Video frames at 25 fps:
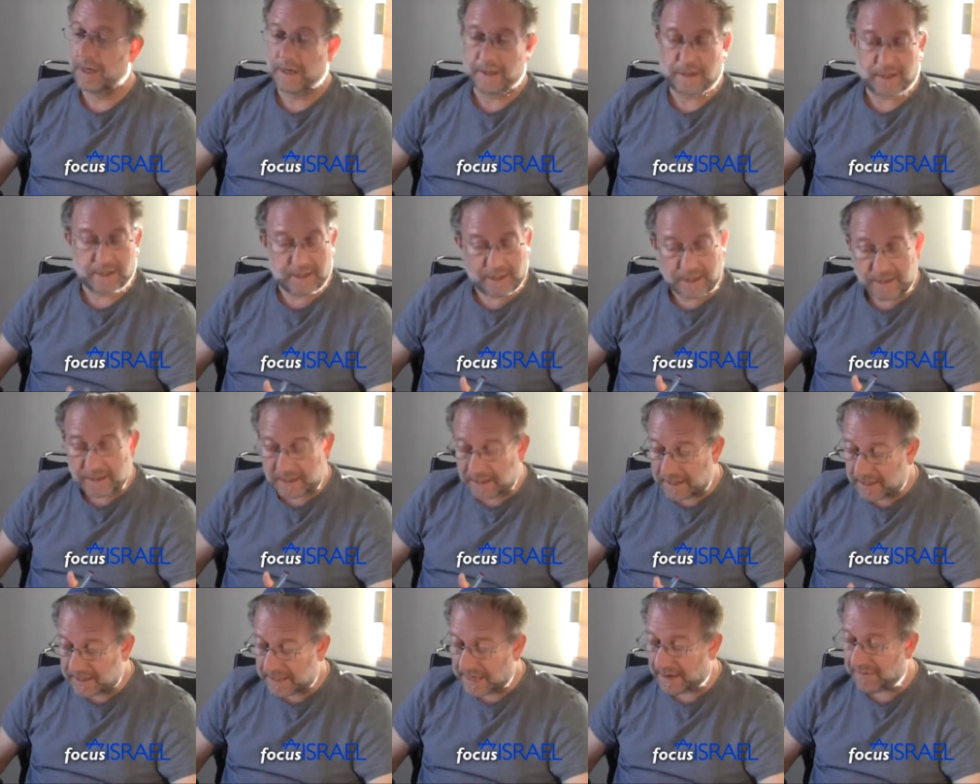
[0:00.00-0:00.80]
the
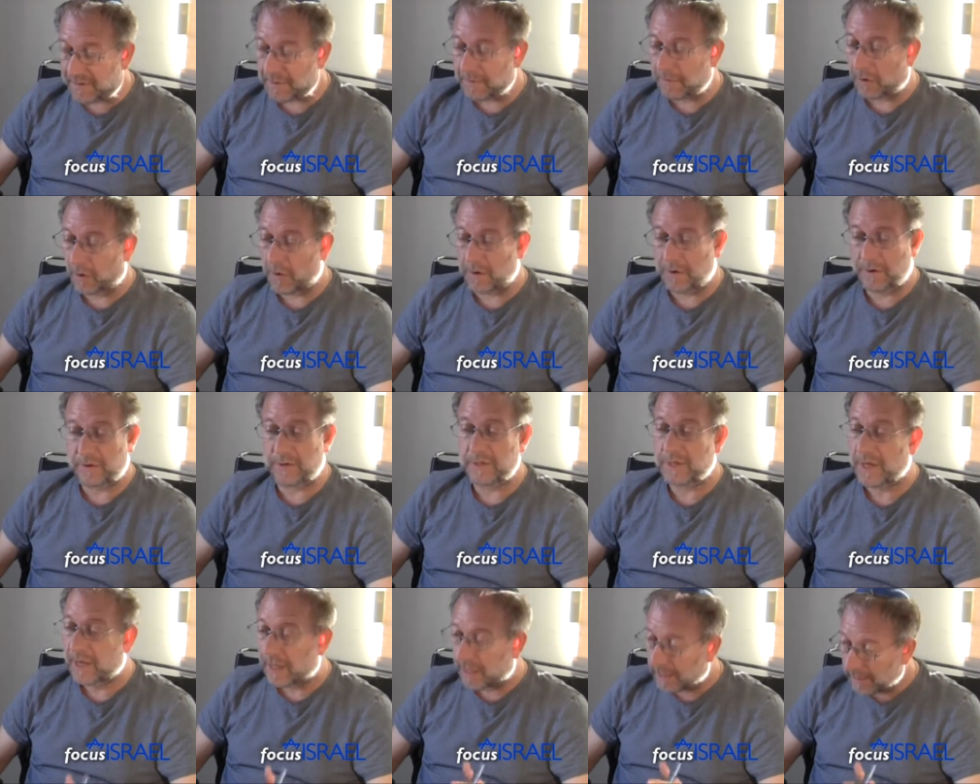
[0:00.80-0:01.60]
67
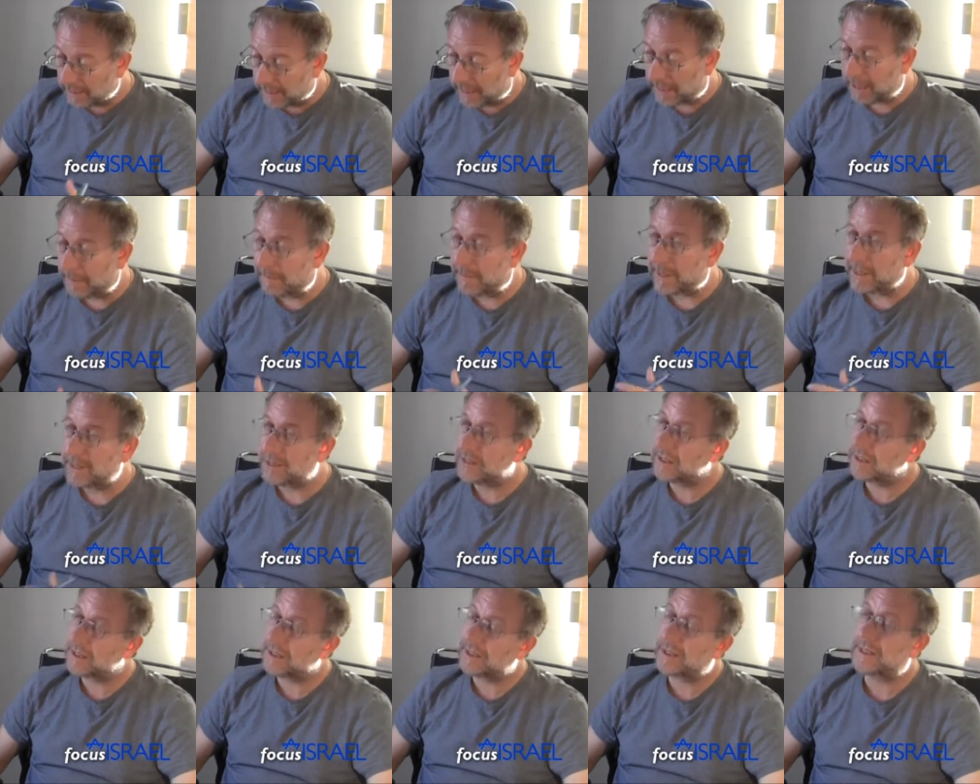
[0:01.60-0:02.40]
borders, let it be
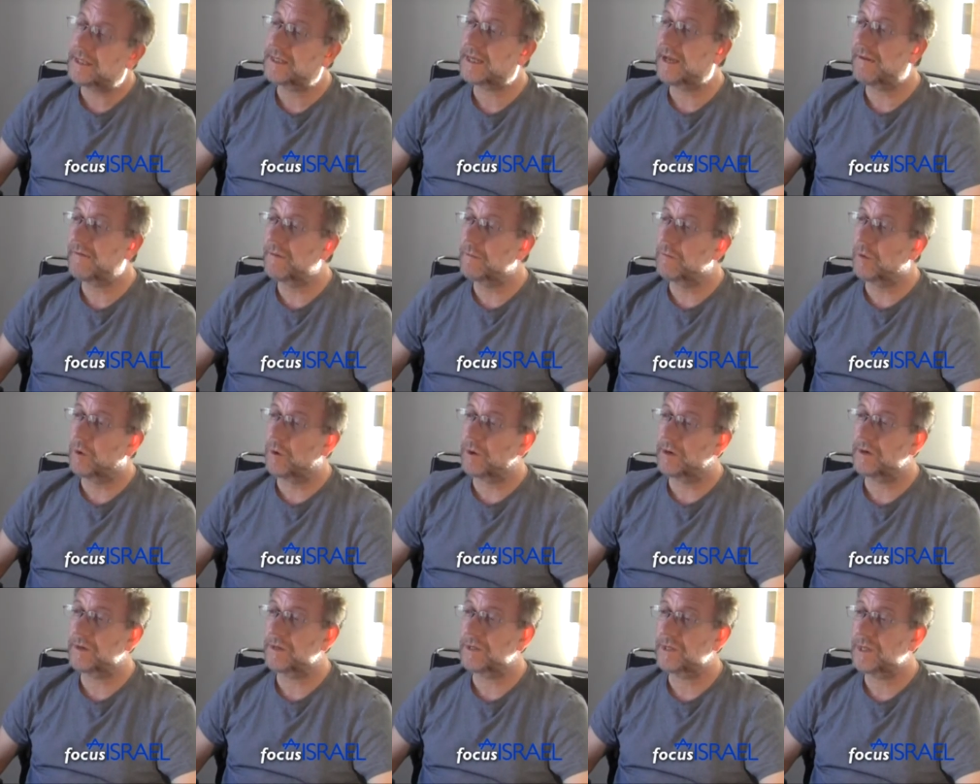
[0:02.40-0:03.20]
the 67
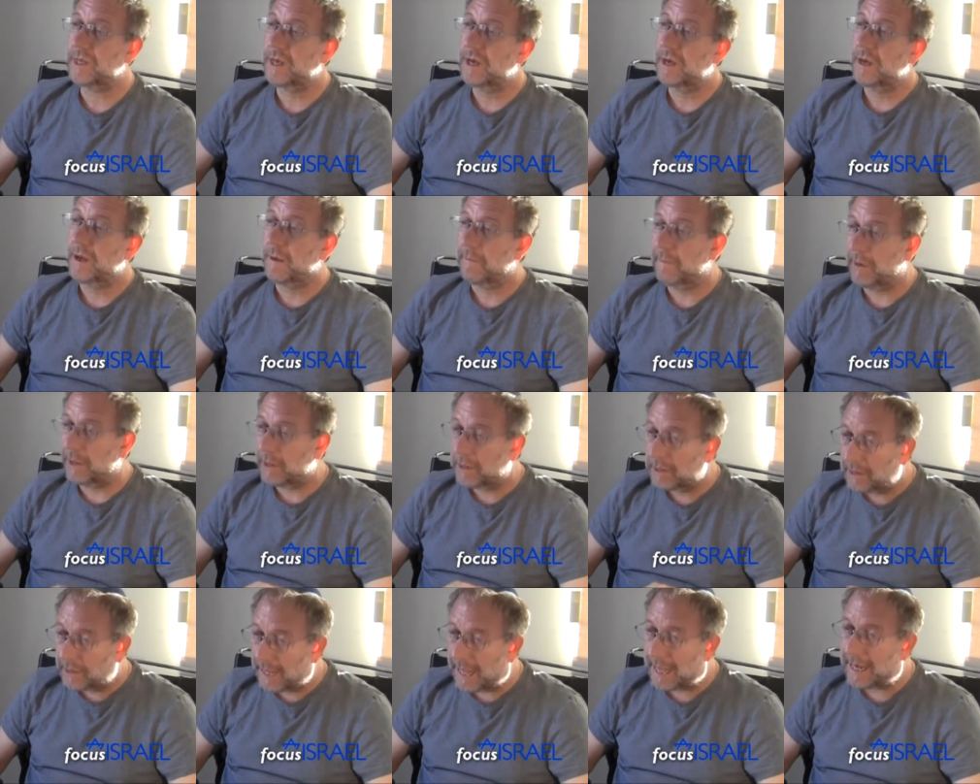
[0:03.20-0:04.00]
borders
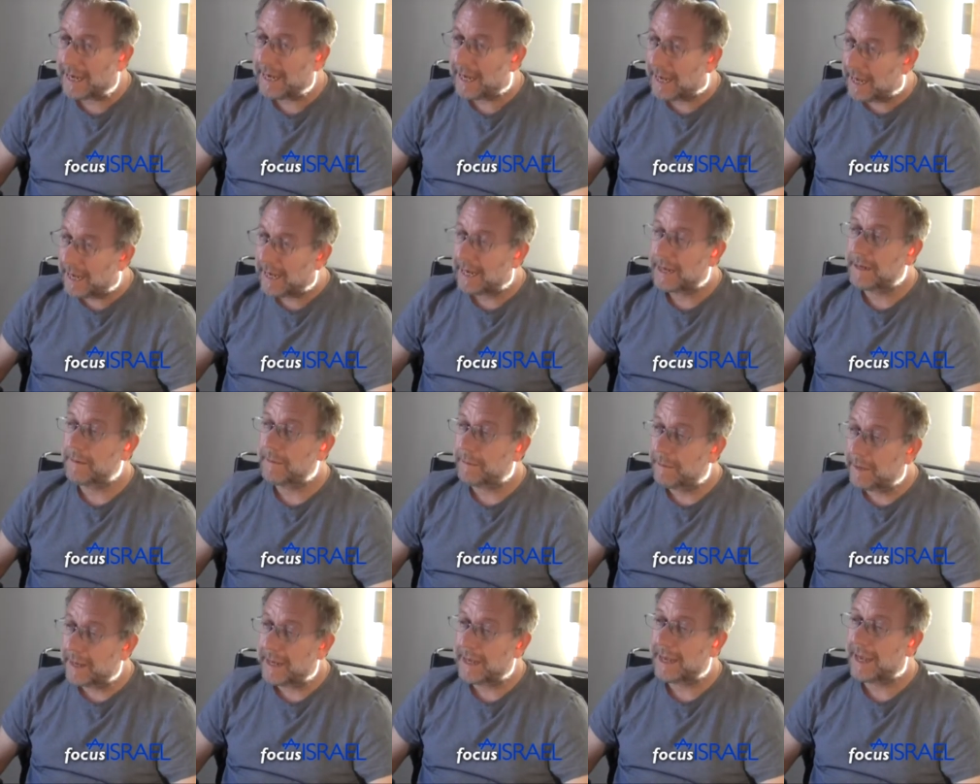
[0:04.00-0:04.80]
but let it
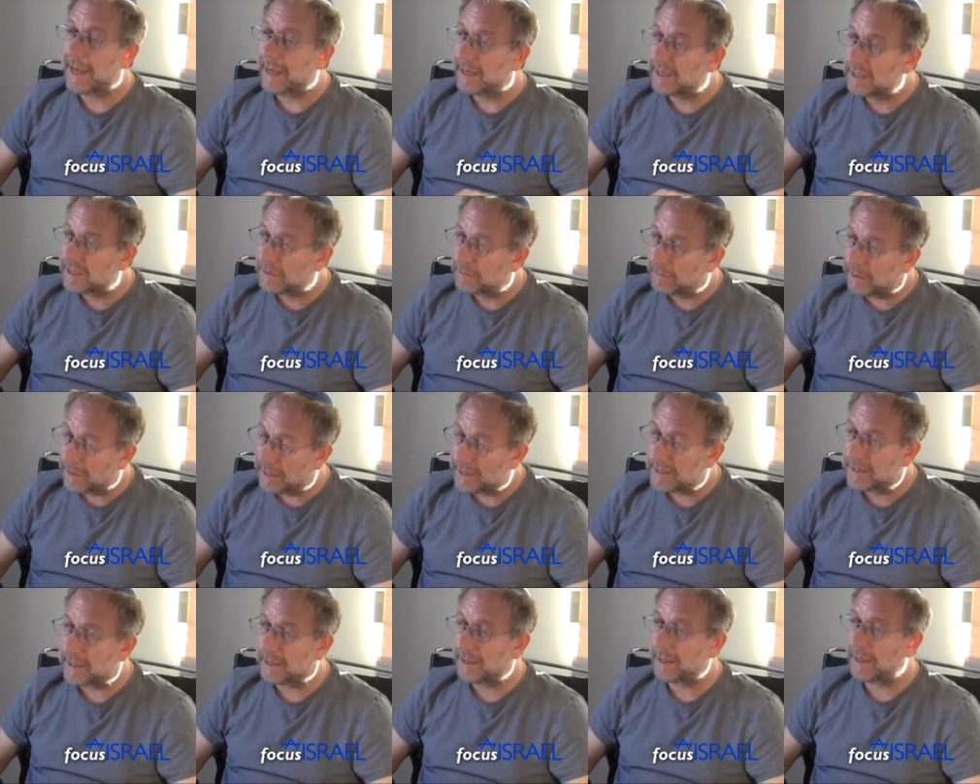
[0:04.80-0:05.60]
be
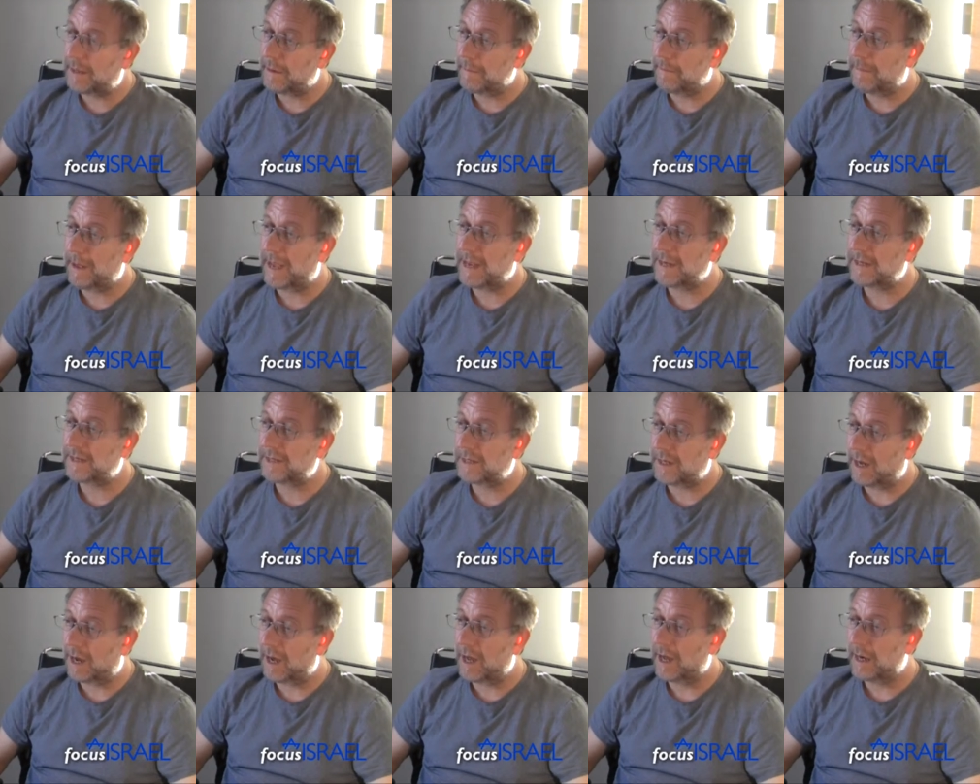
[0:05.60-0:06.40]
explicitly
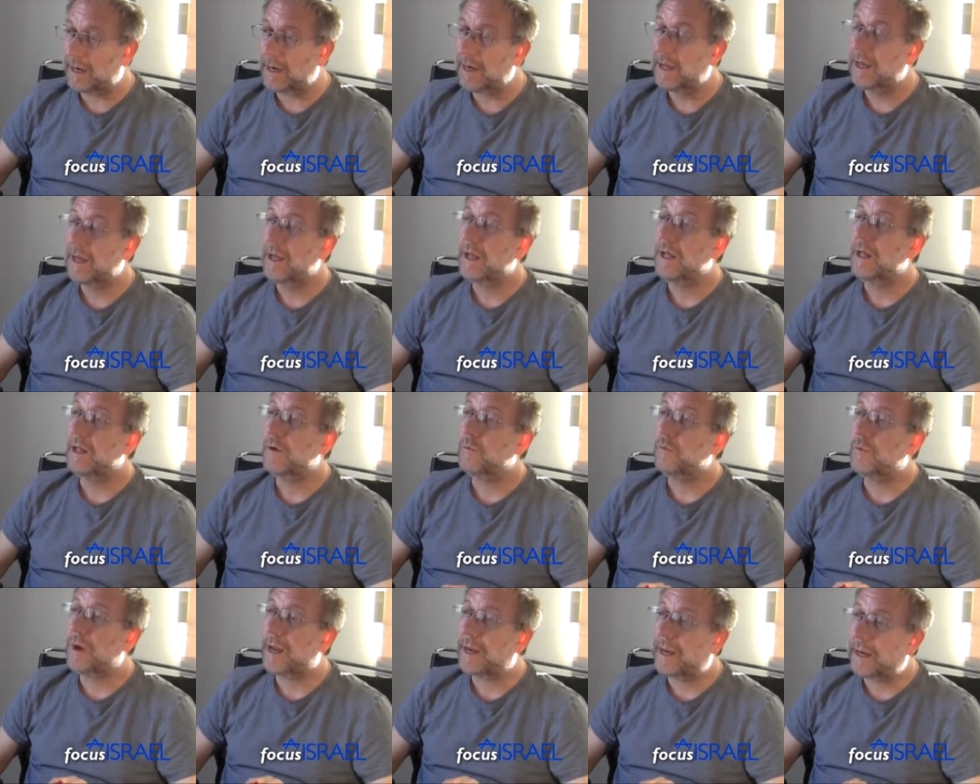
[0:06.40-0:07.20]
based on
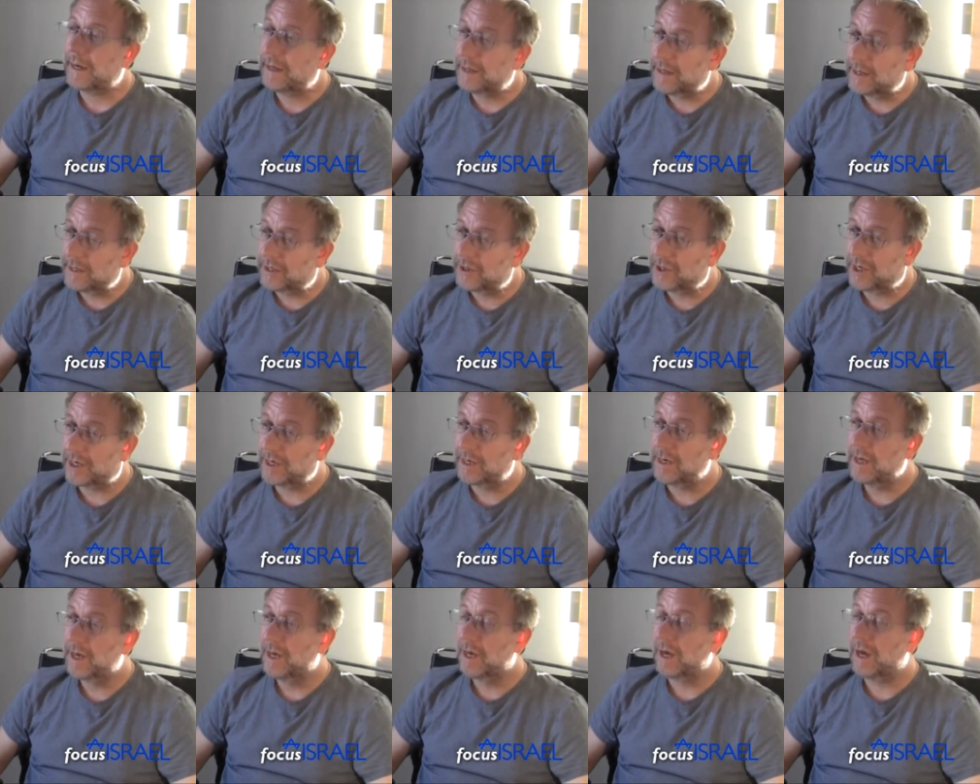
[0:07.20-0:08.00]

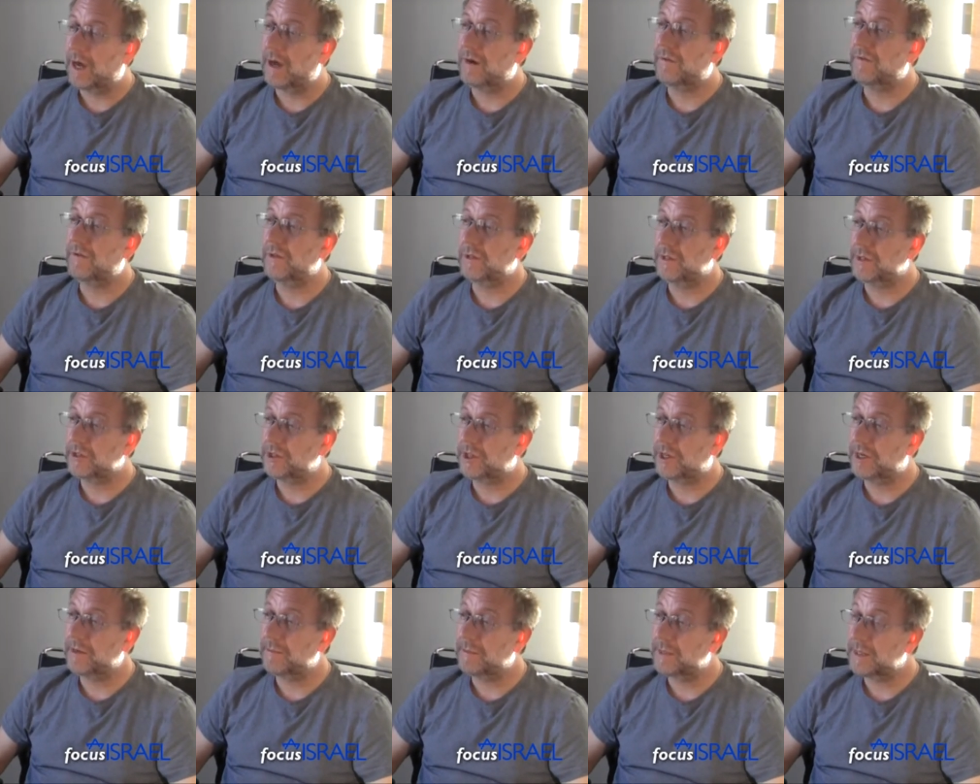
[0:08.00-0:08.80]
recognition of
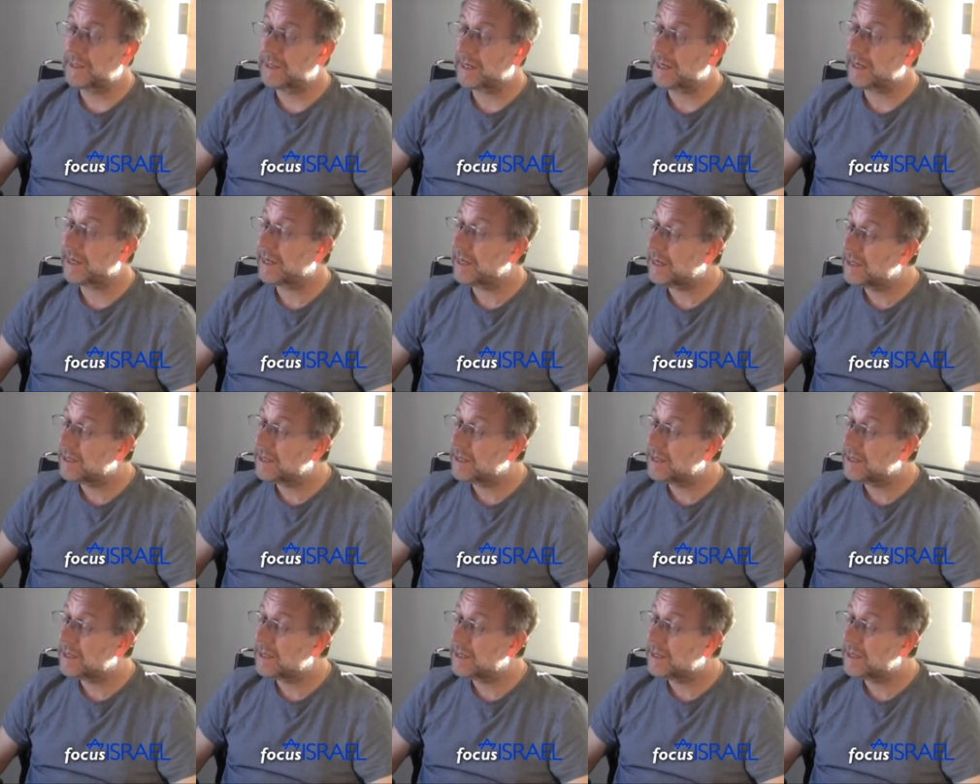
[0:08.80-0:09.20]
legitimacy.